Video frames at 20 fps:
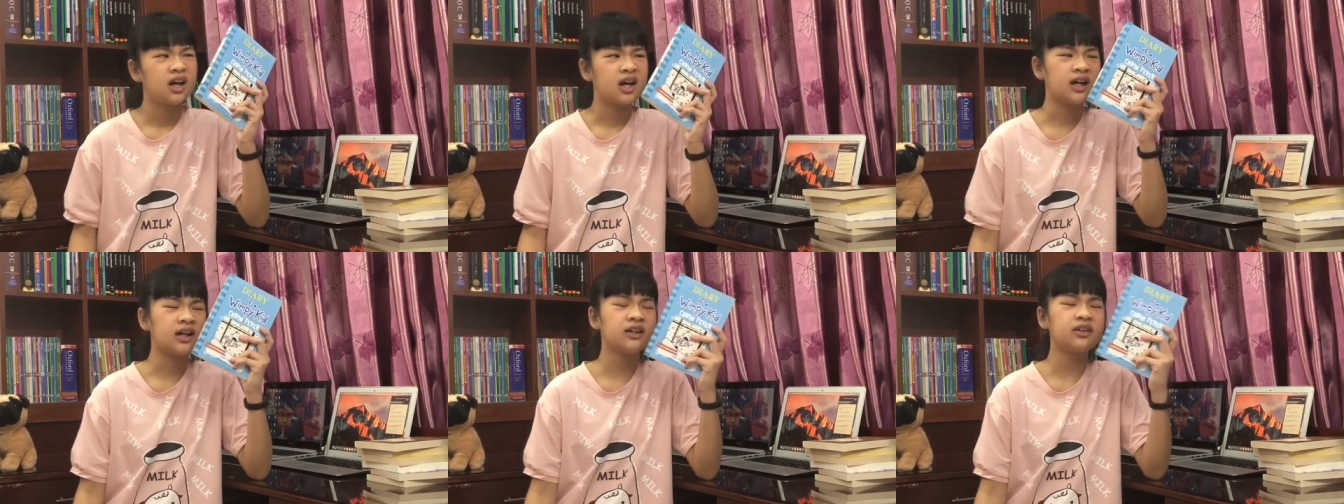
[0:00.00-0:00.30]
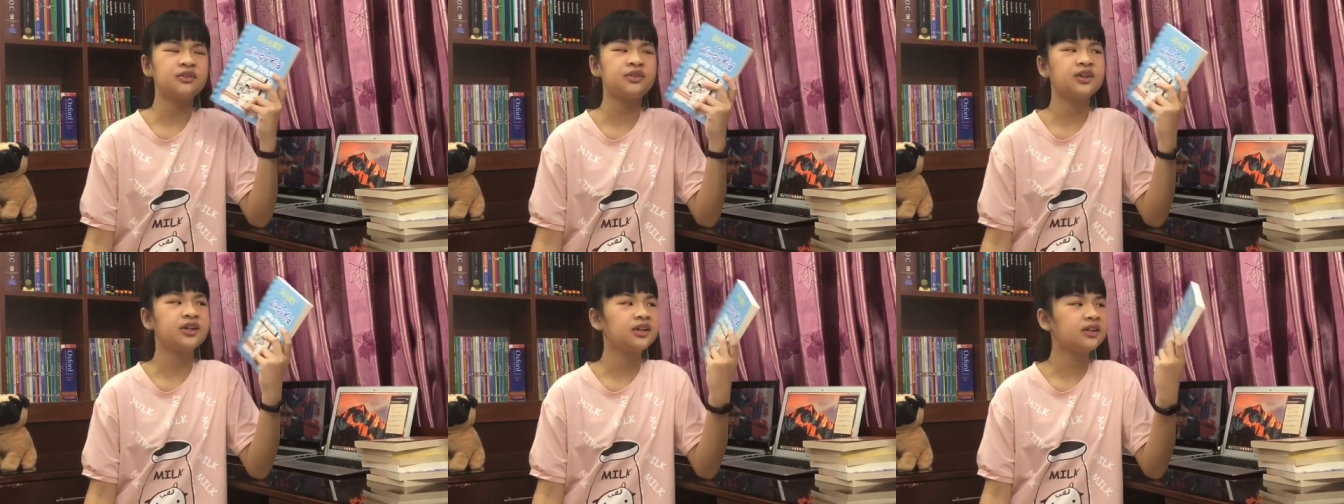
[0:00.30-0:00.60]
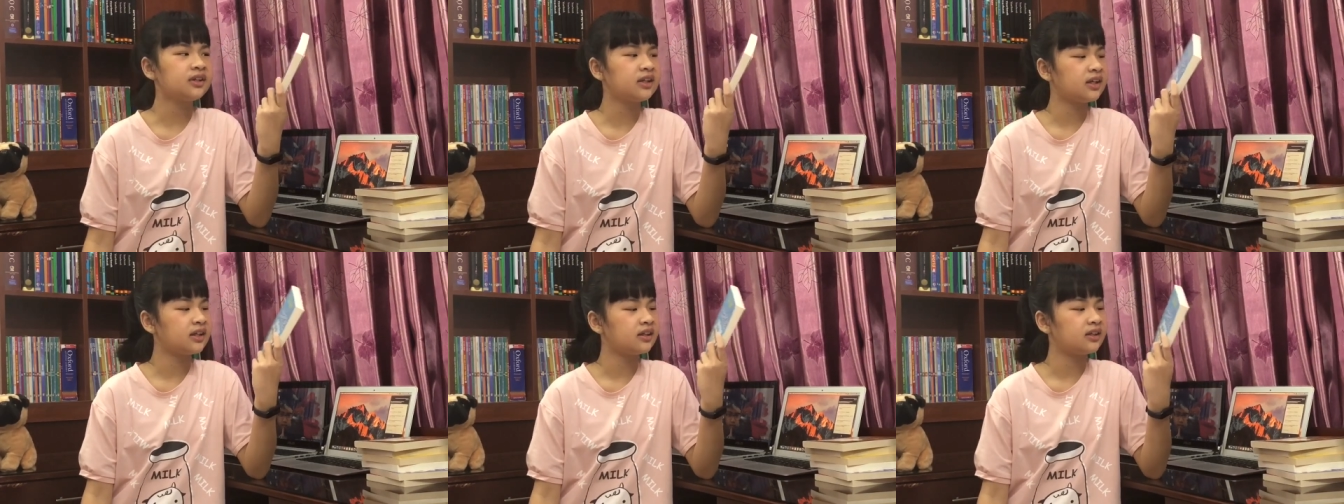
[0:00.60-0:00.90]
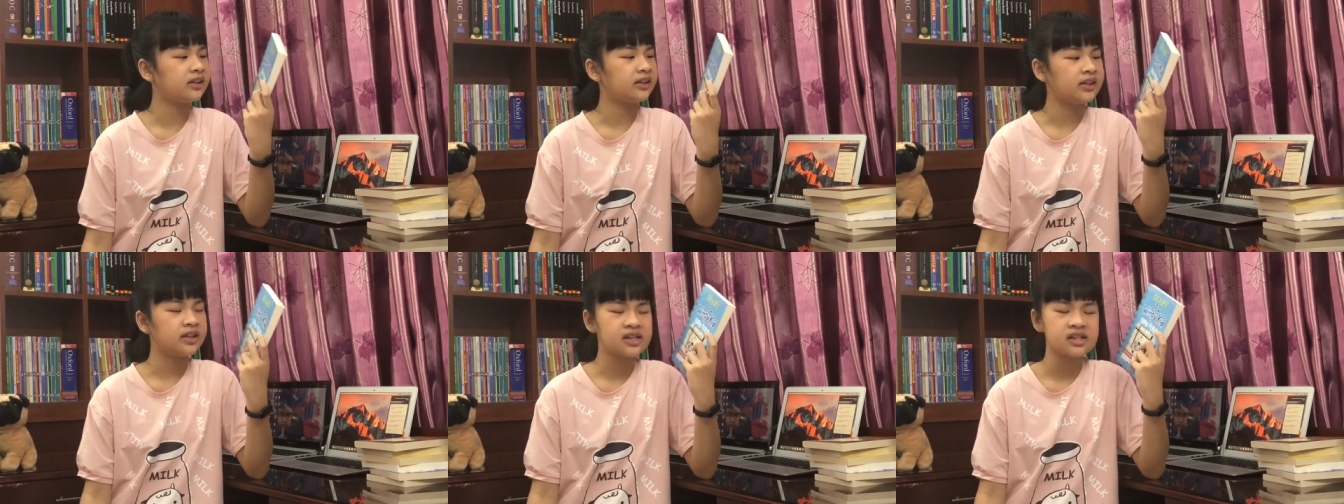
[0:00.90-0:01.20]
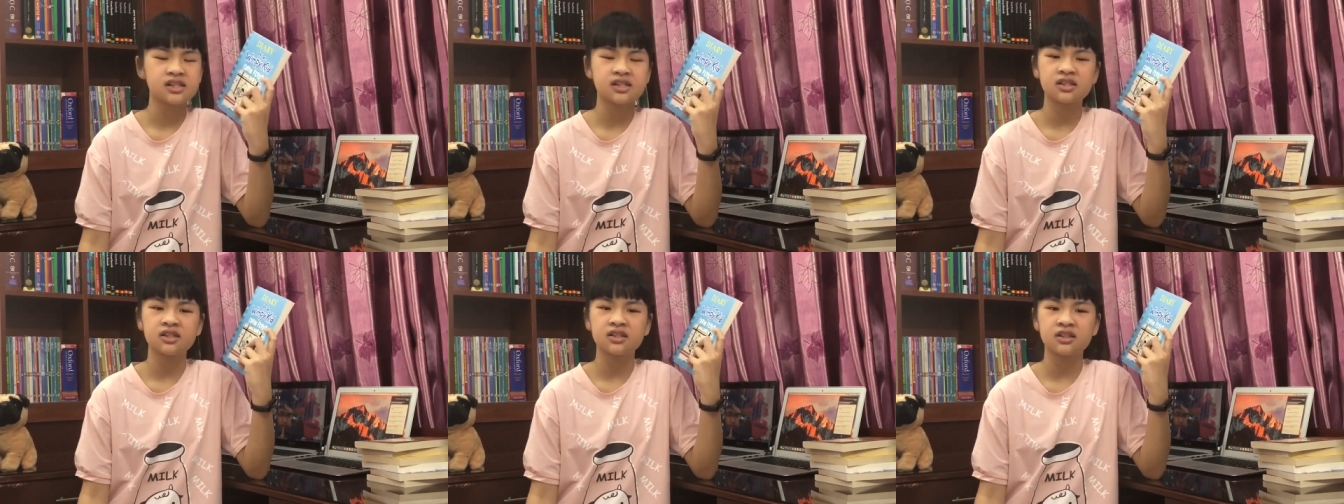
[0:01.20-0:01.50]
I think that
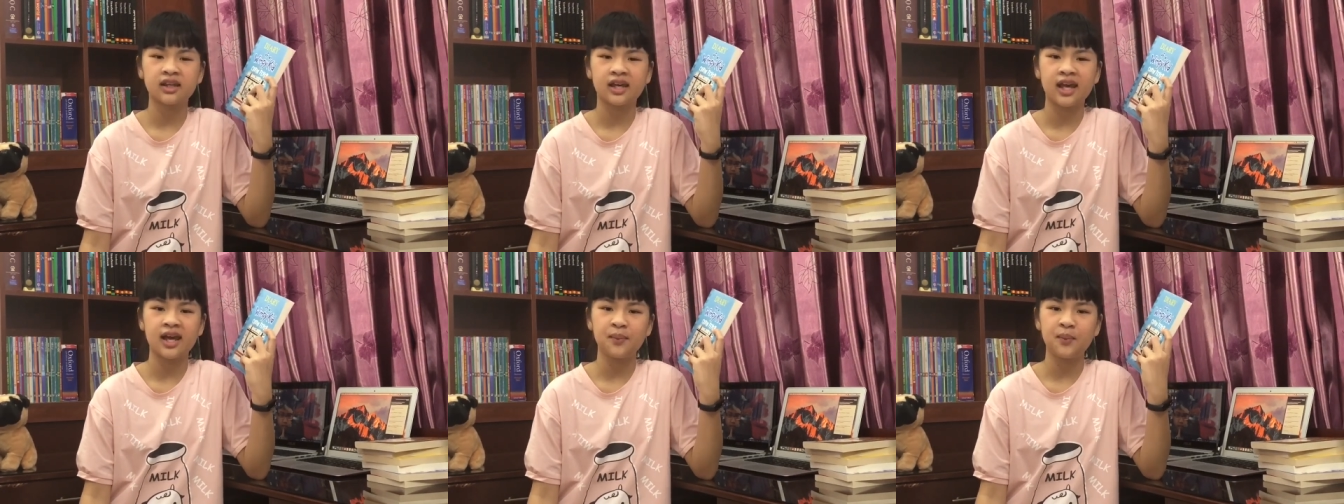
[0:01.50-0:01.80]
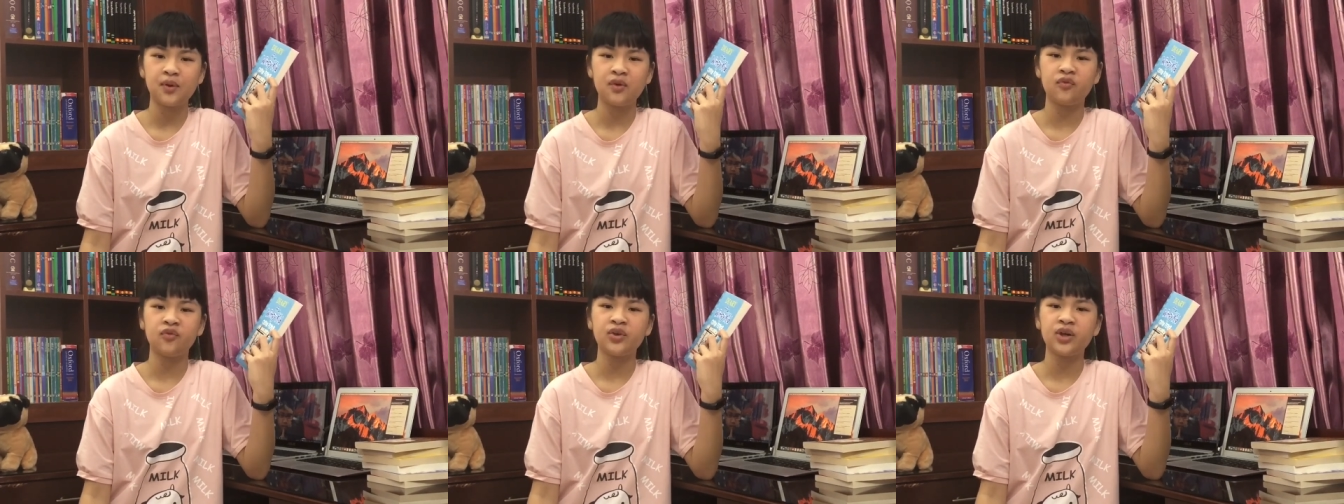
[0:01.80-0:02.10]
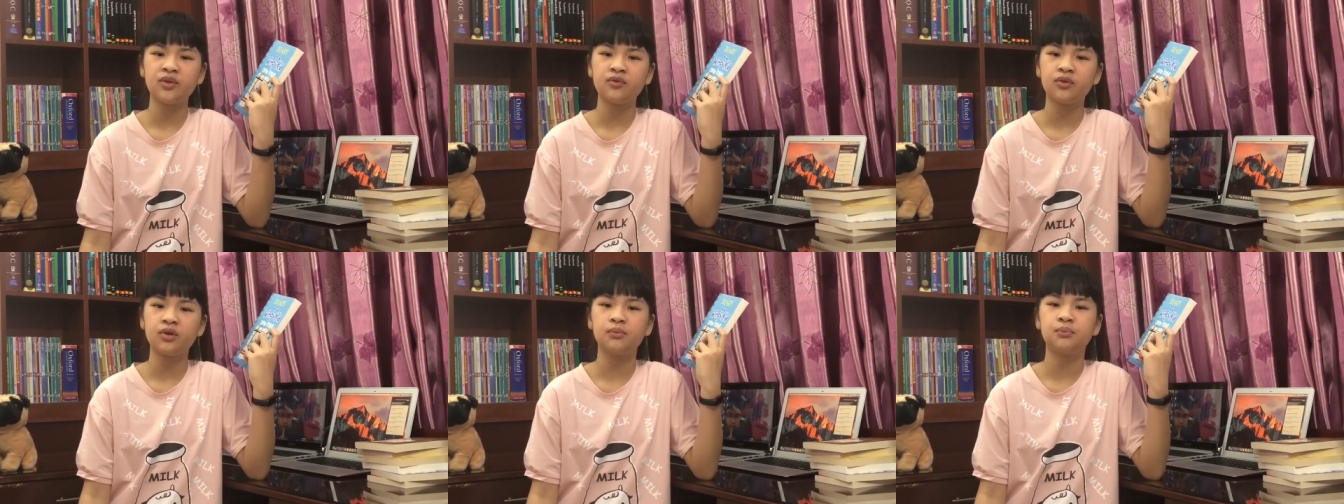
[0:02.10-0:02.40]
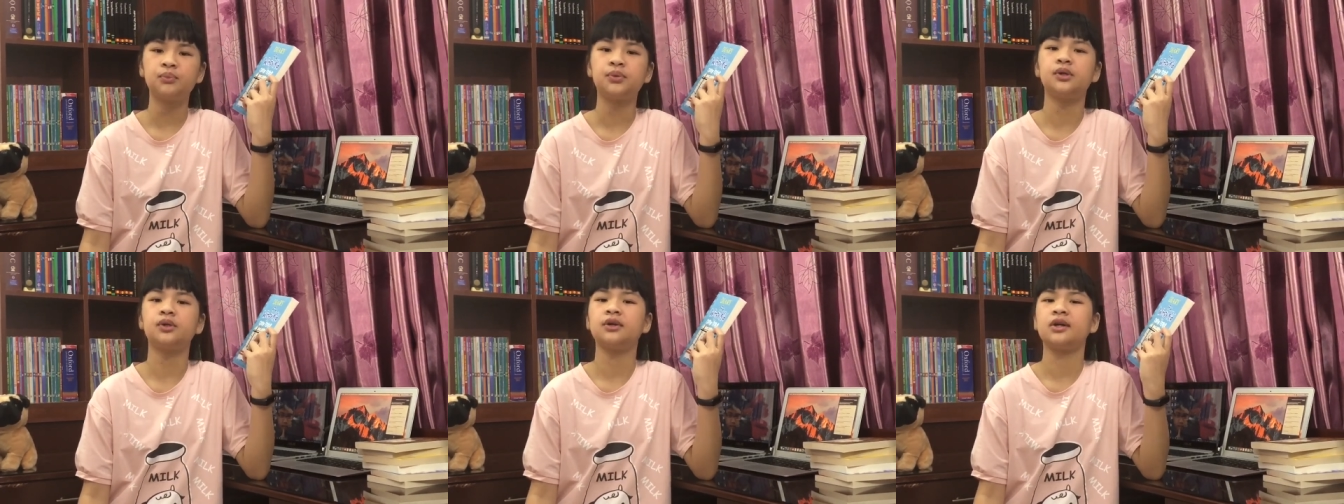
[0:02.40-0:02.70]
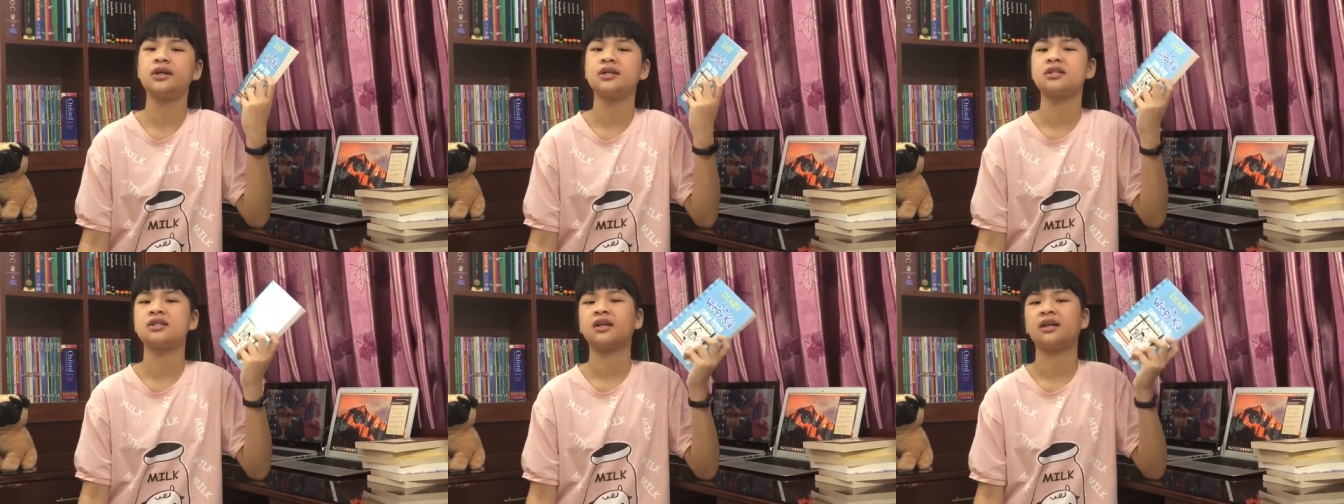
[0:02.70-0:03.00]
this cabin fever
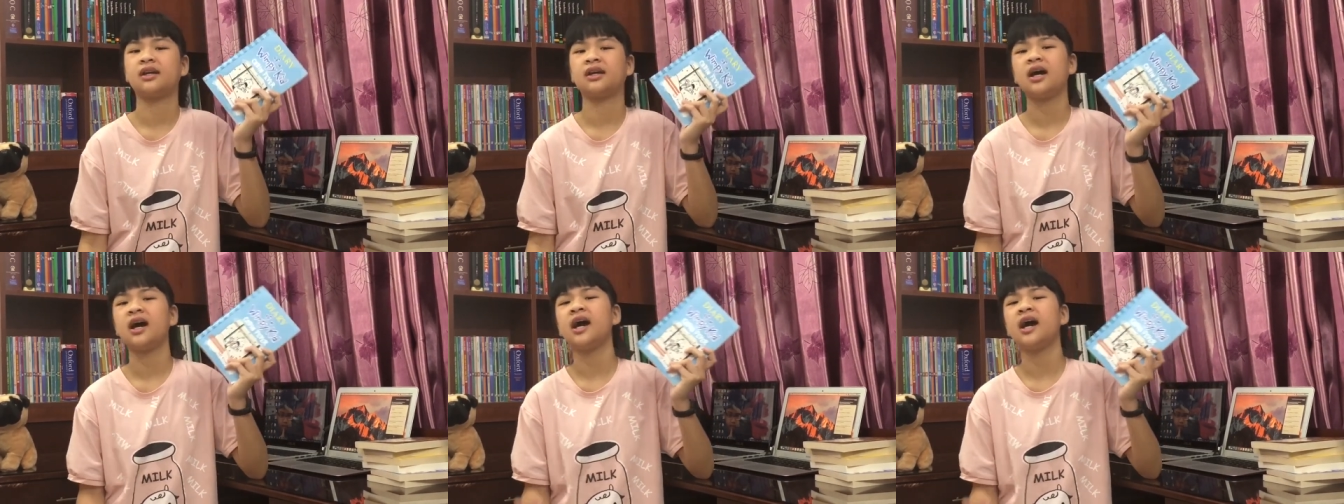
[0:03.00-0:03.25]
book is a